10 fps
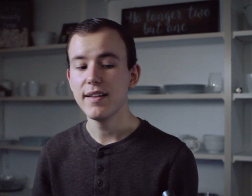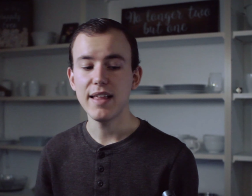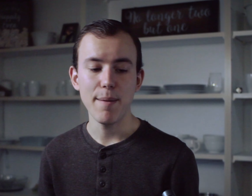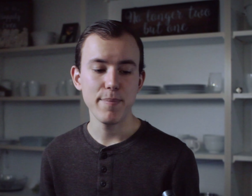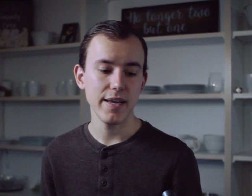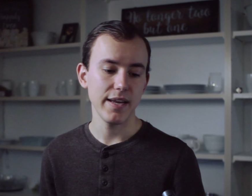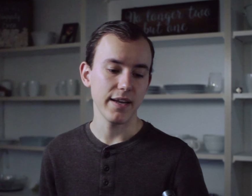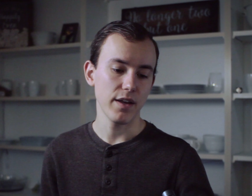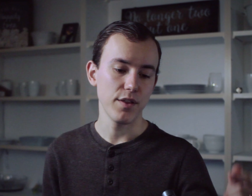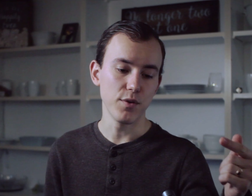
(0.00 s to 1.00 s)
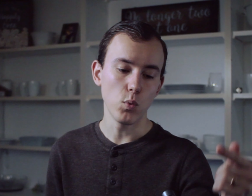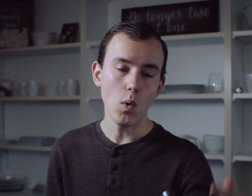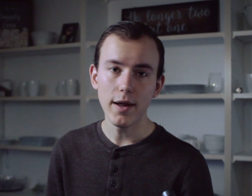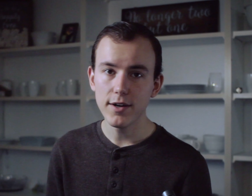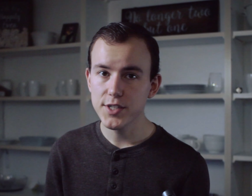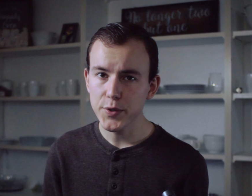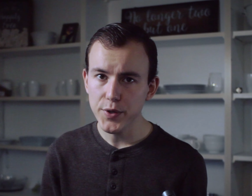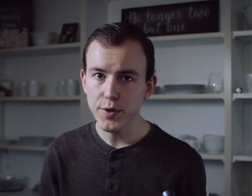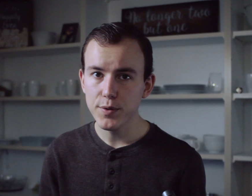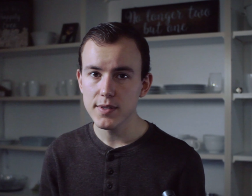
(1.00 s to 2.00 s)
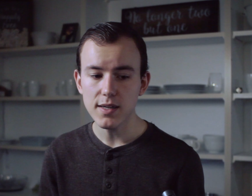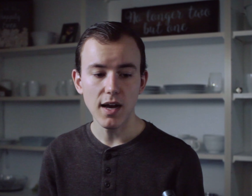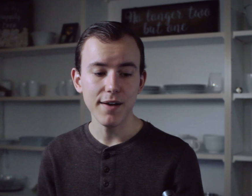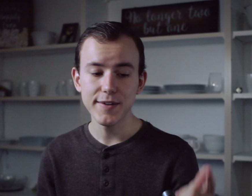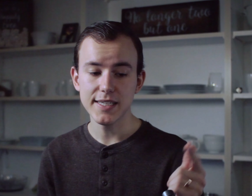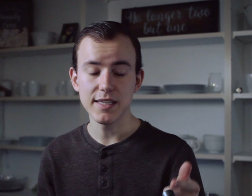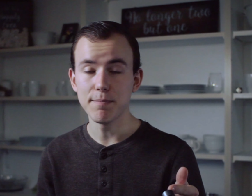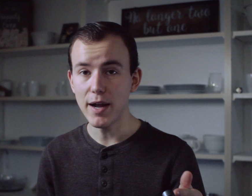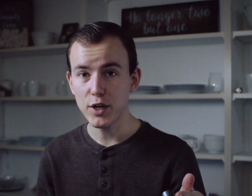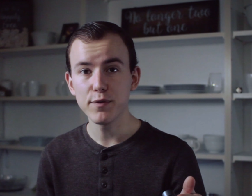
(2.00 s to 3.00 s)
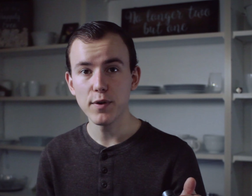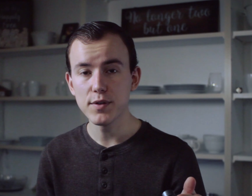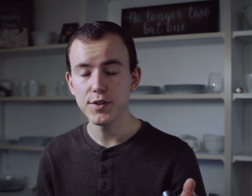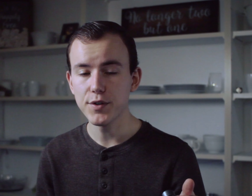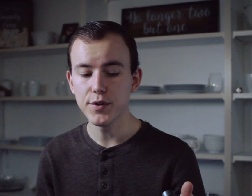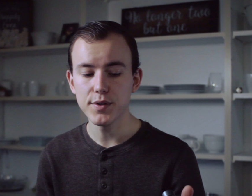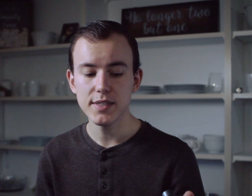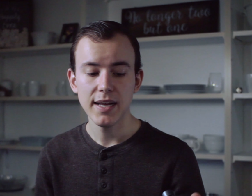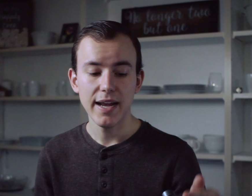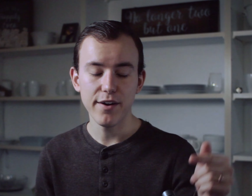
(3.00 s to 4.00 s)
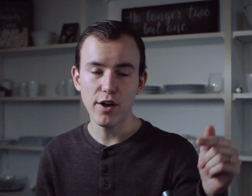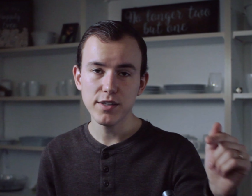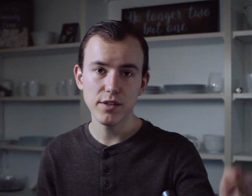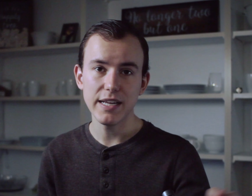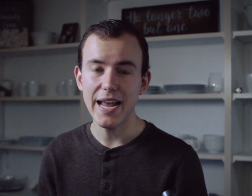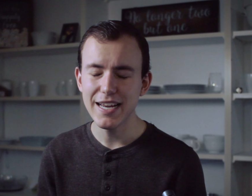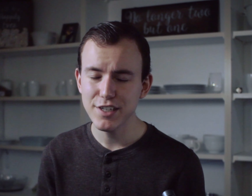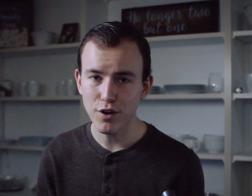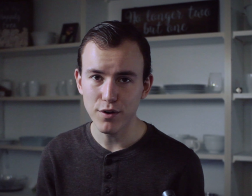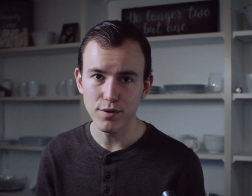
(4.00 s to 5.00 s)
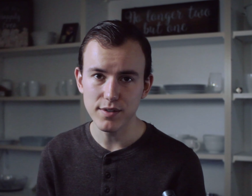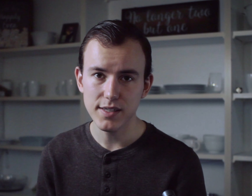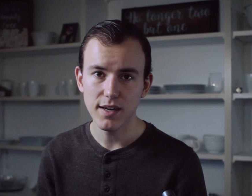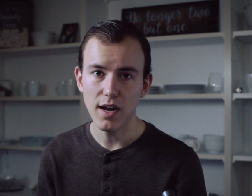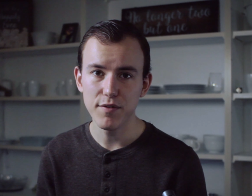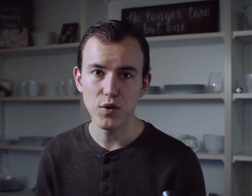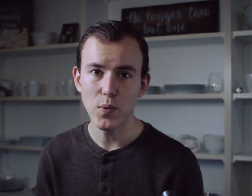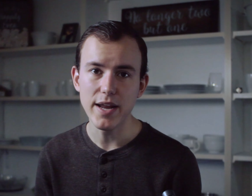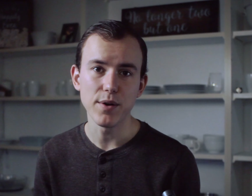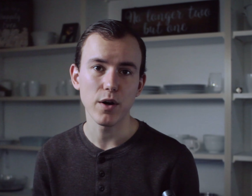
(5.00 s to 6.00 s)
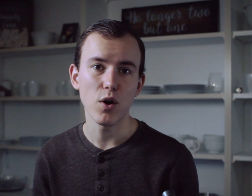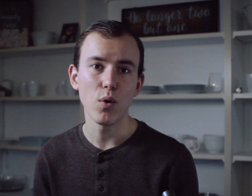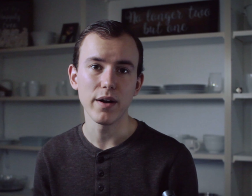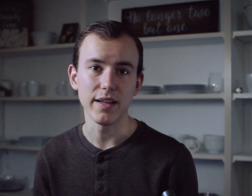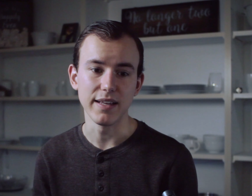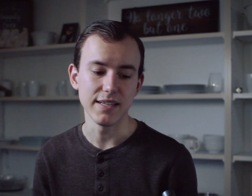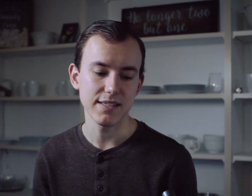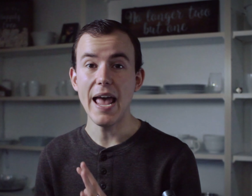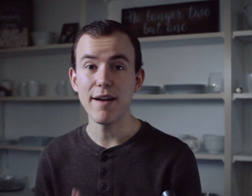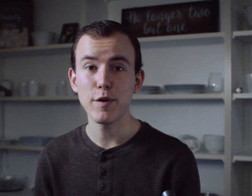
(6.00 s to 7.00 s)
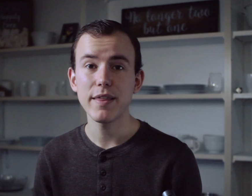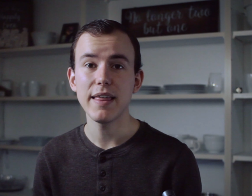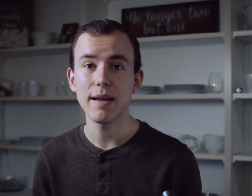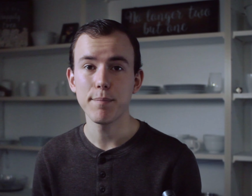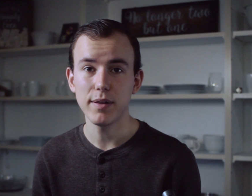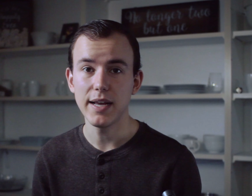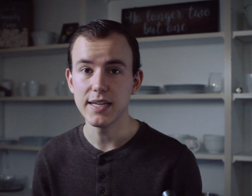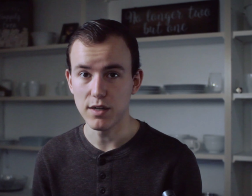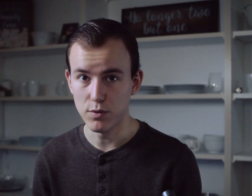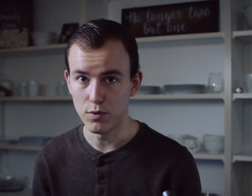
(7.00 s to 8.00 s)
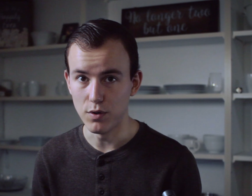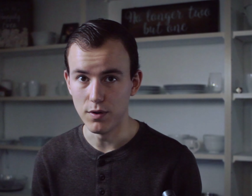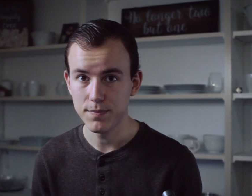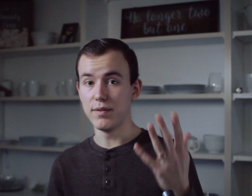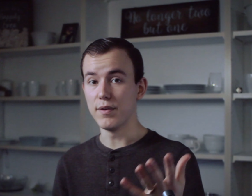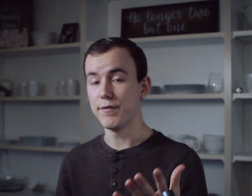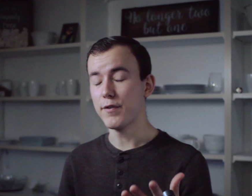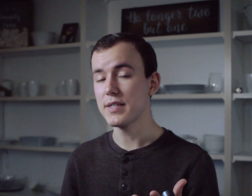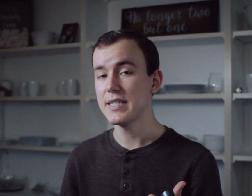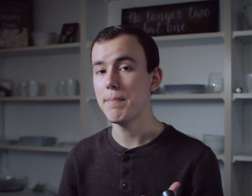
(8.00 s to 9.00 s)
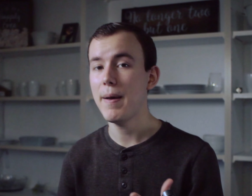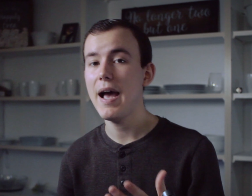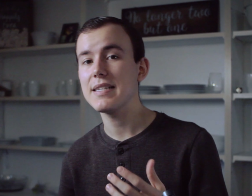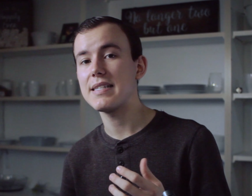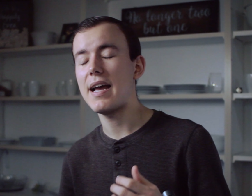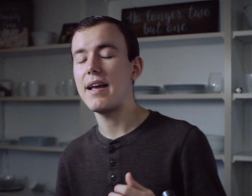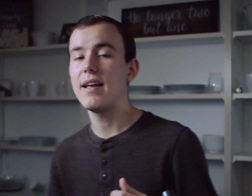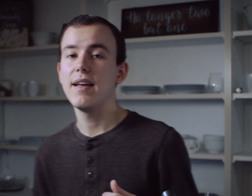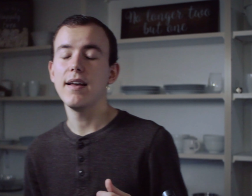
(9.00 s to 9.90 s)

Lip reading: That being the wires you use, obviously the microphones you use, and also the internals of the way you're recording this. Everything plays a role. The first tip past that